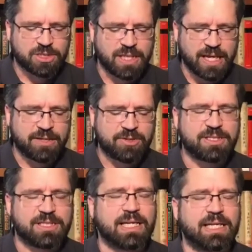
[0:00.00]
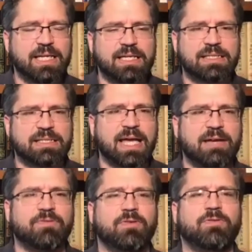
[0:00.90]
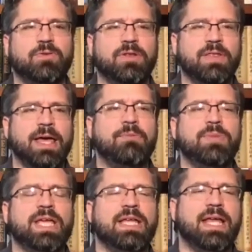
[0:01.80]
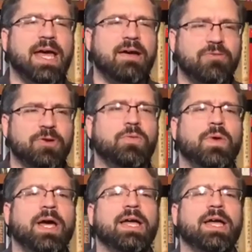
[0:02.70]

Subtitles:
they understand he is thankful for them in every way,